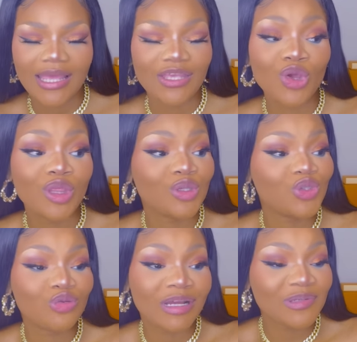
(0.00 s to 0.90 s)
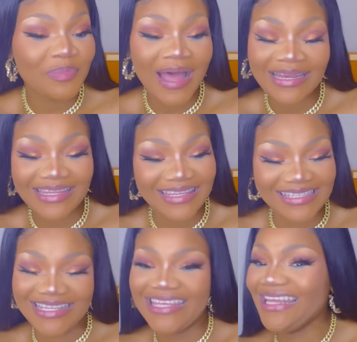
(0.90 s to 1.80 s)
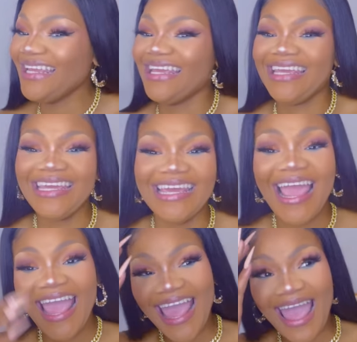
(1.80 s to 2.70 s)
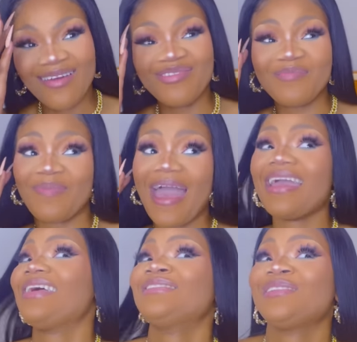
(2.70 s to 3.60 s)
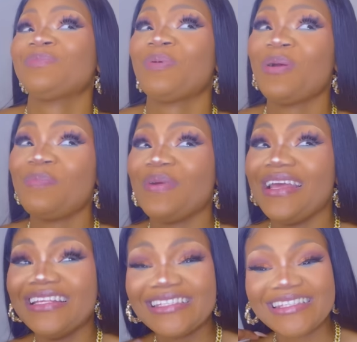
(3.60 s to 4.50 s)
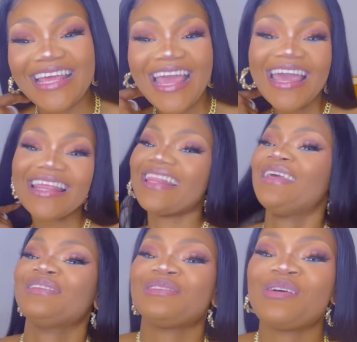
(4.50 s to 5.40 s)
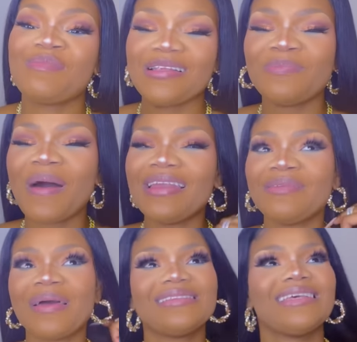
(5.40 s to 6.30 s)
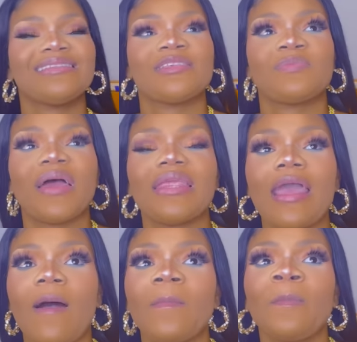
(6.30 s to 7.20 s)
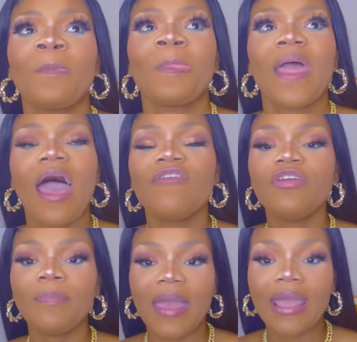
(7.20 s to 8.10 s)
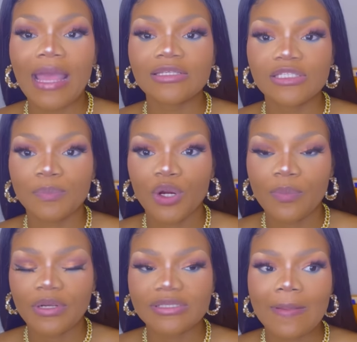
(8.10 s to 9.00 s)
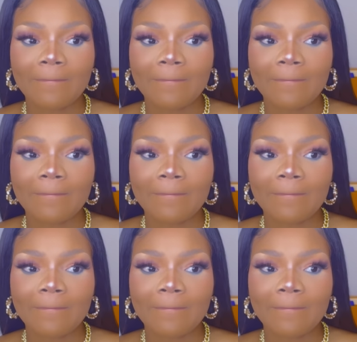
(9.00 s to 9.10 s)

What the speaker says: Yo, there's too much pun in this. Every bag has its purpose. There's so much pun in my sentence. But yeah, every bag has its purpose.